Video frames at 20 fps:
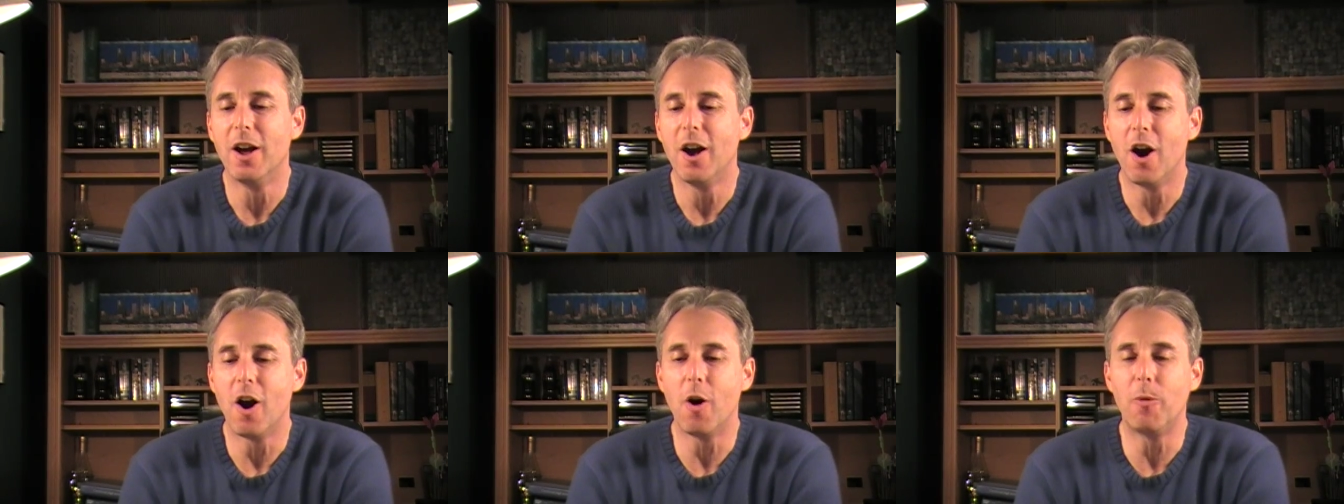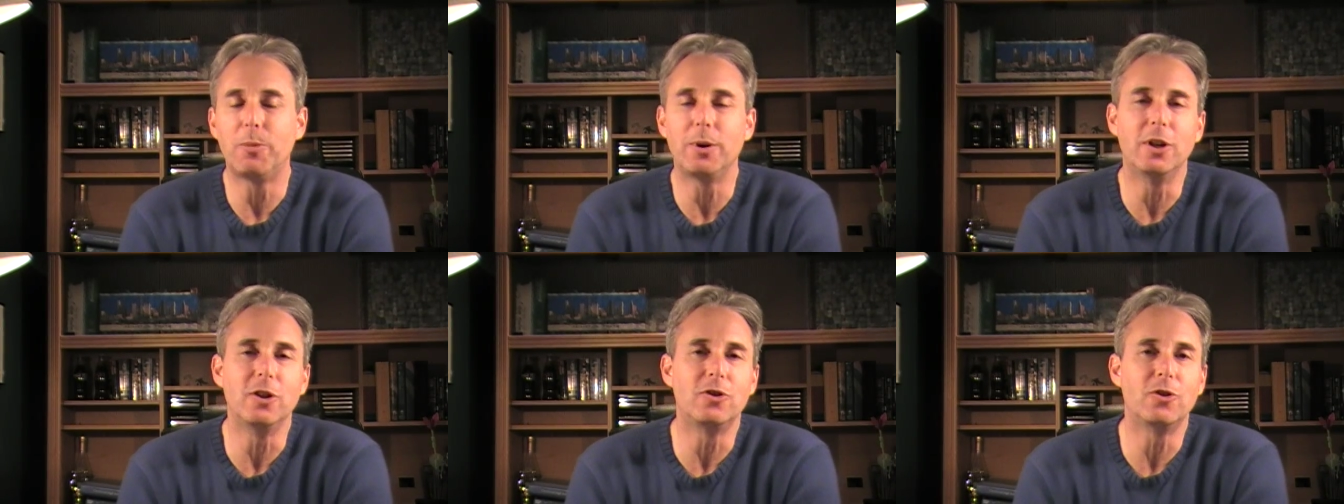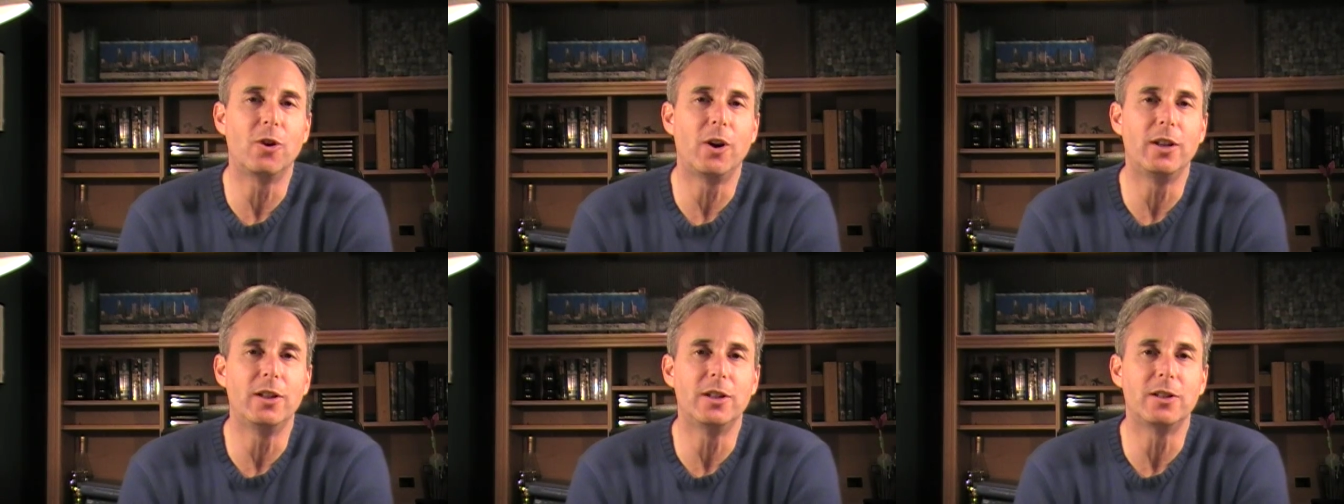Hope you
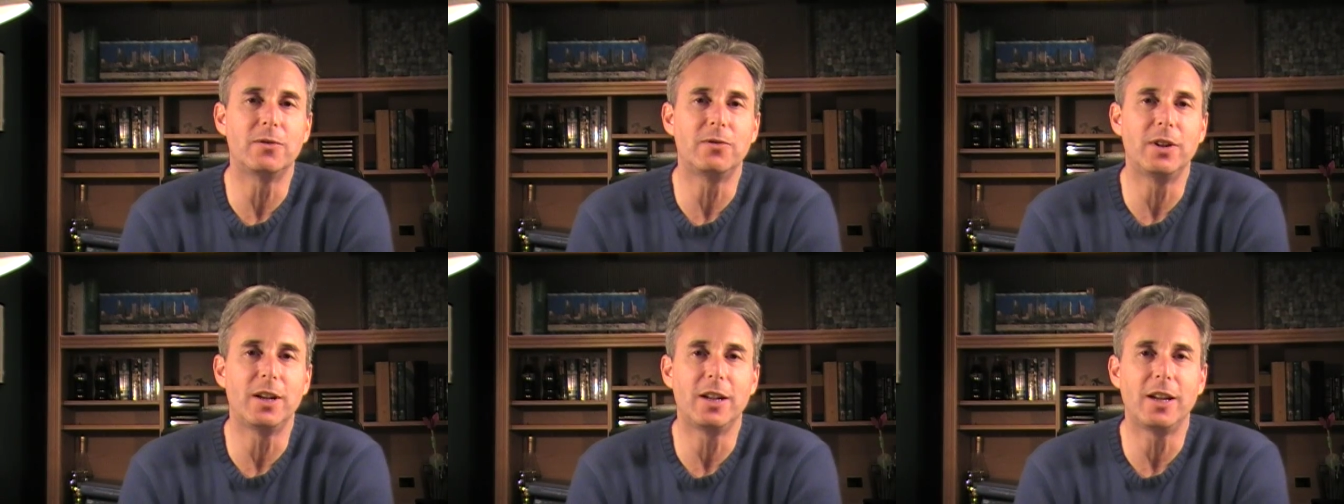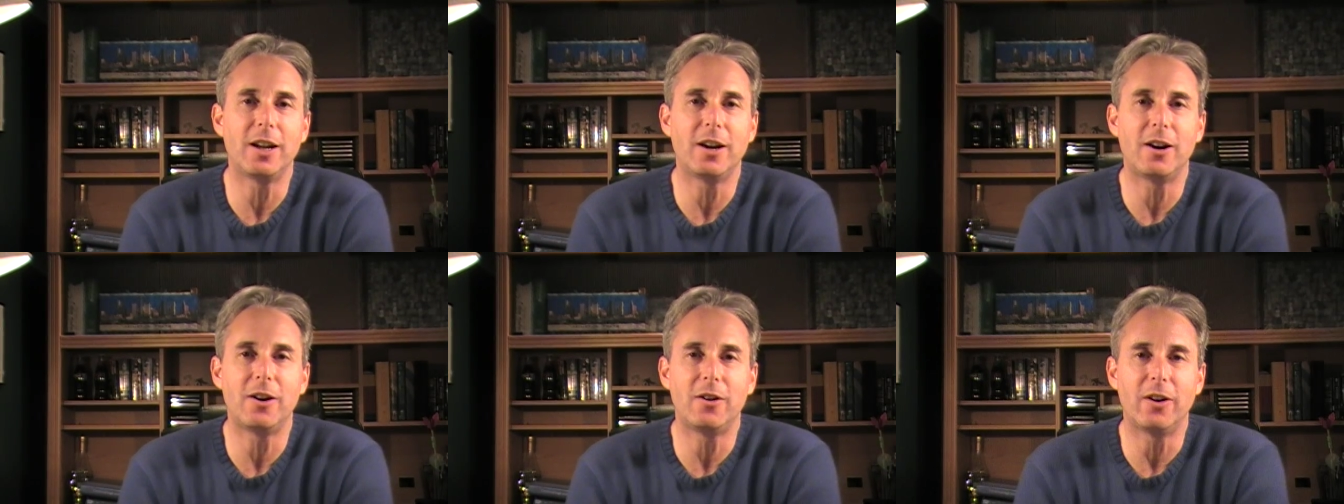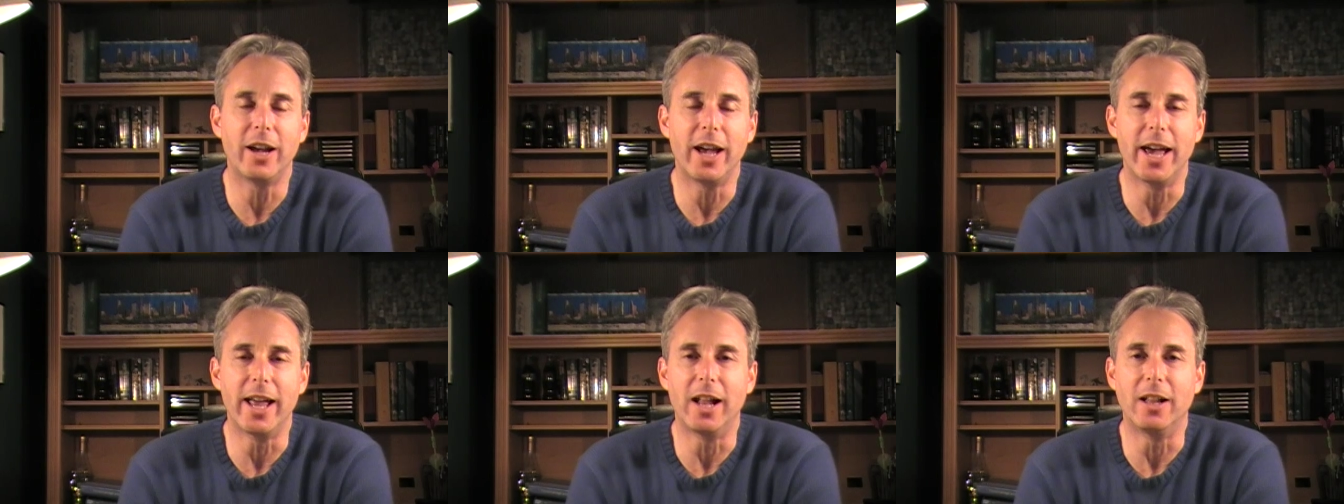enjoyed this video,
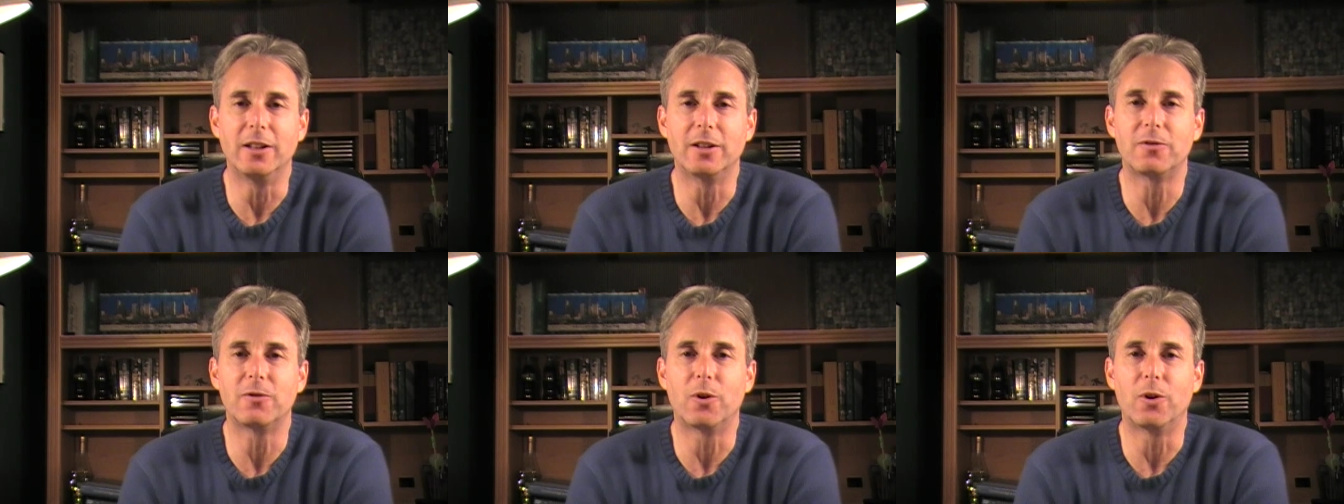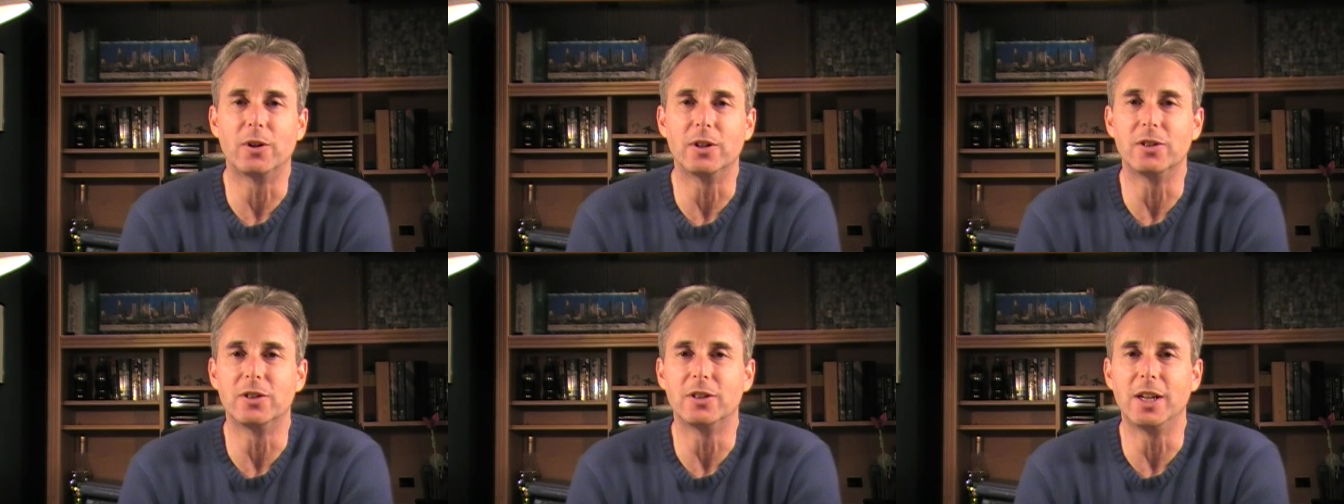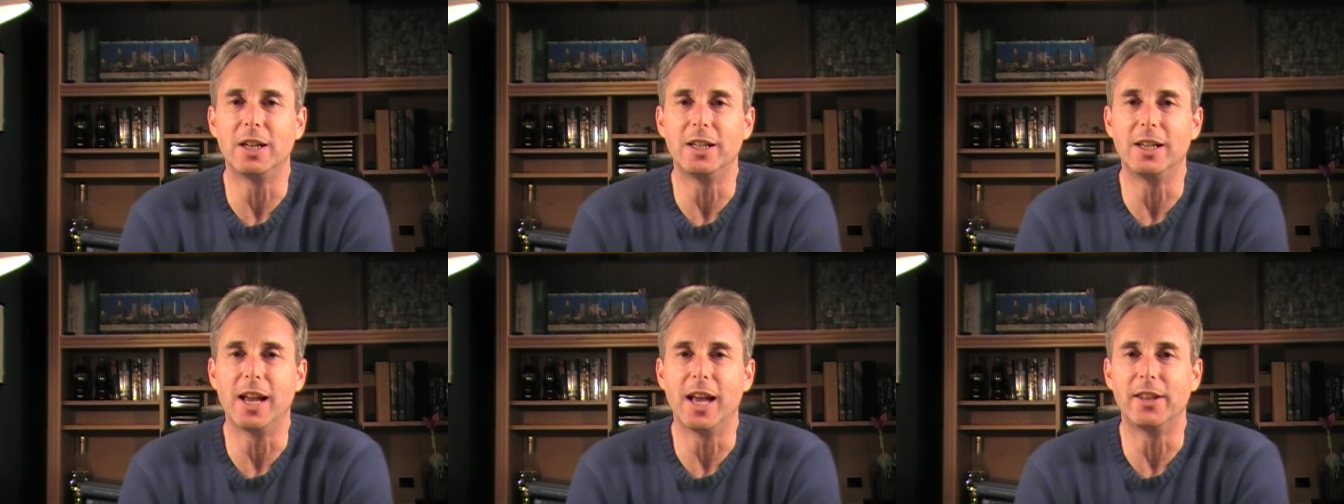and I look forward to
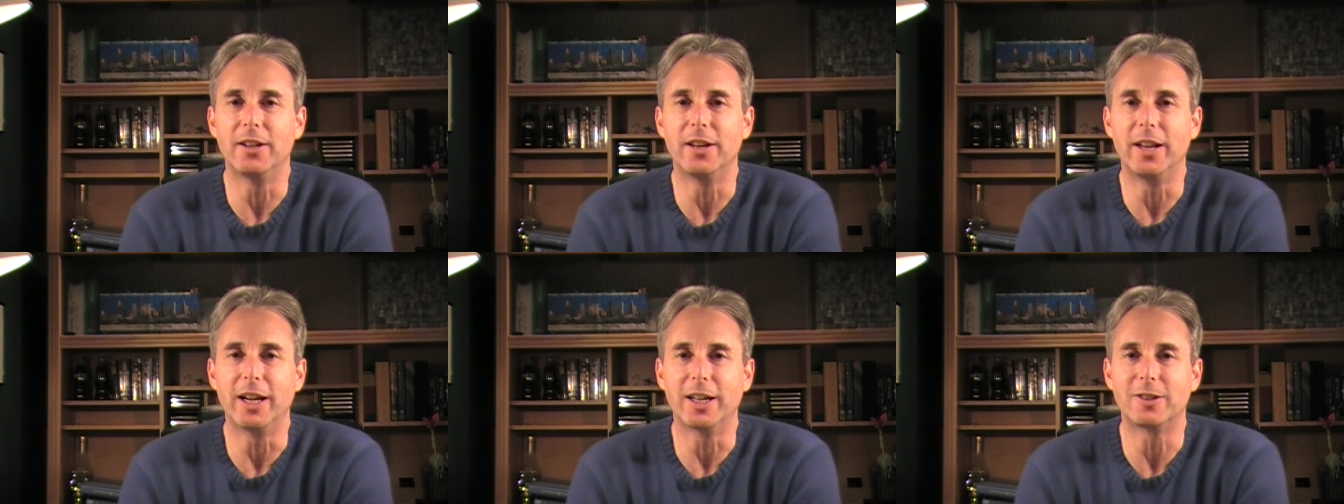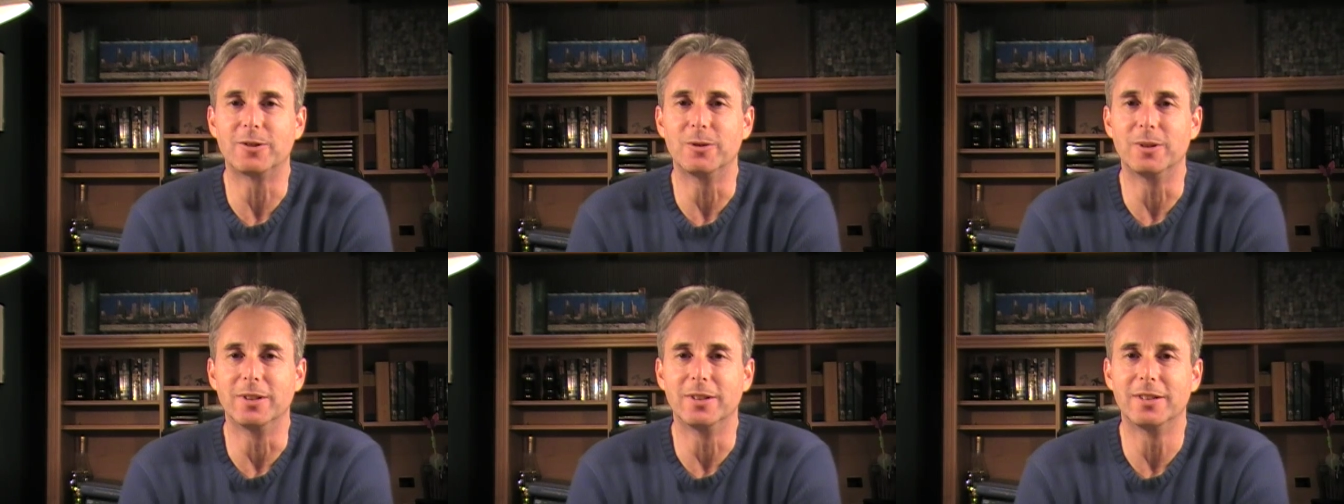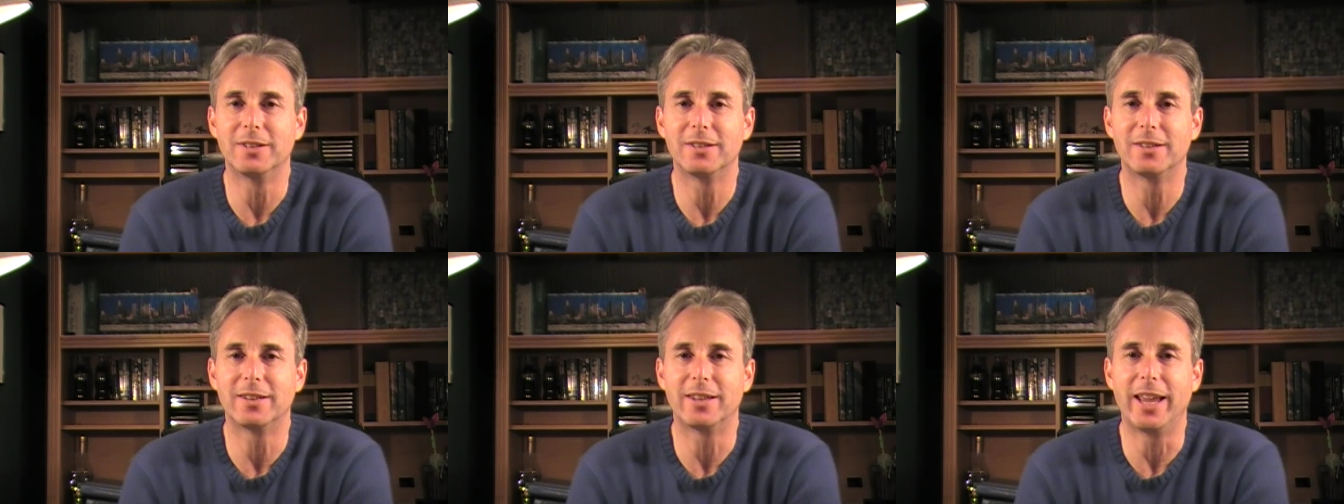seeing you on the next one.
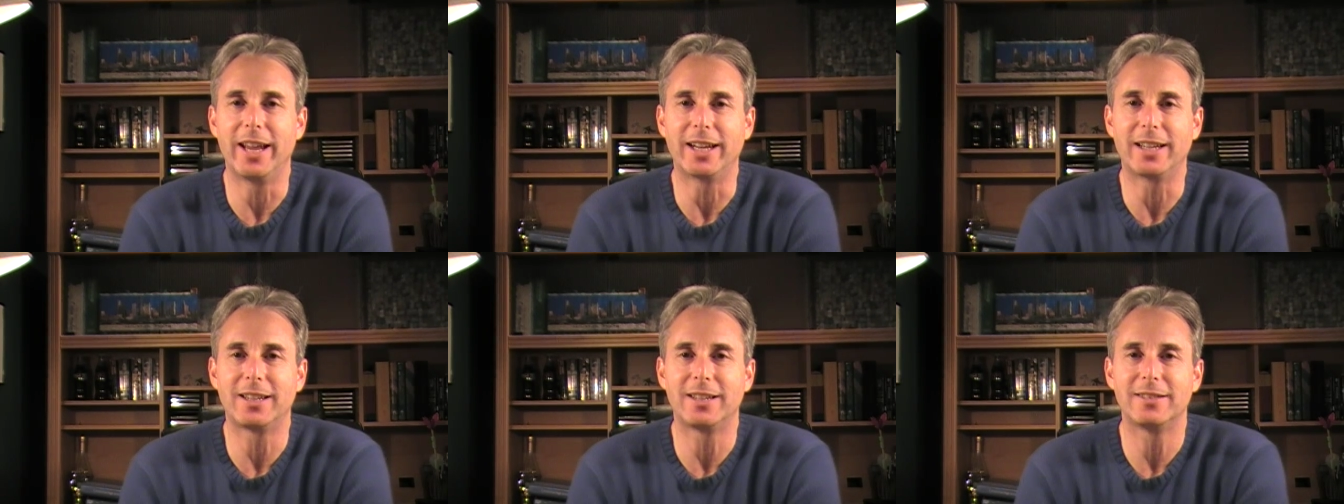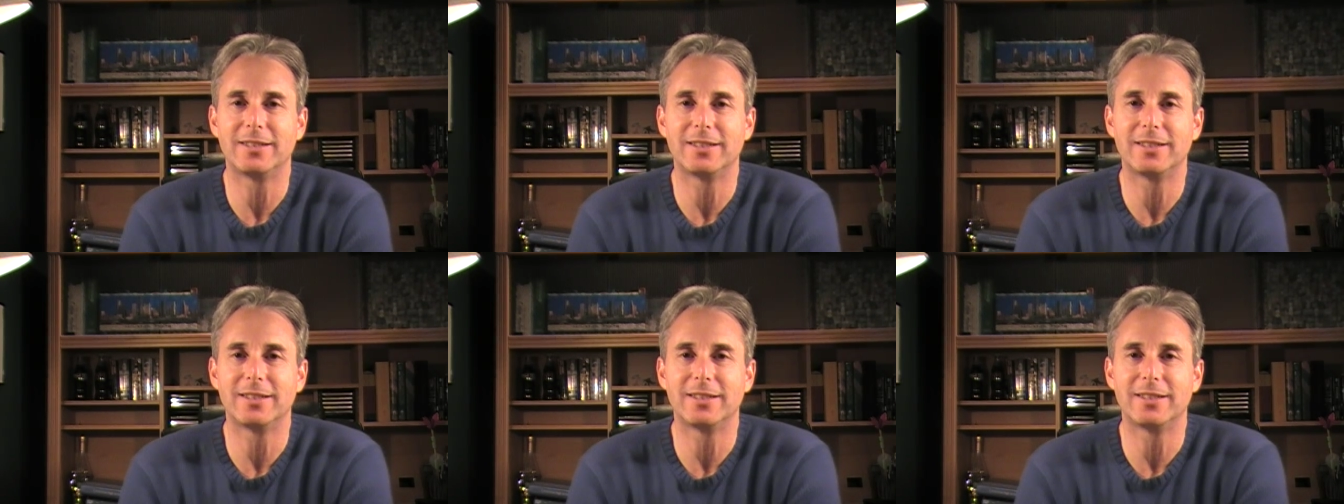Thank you.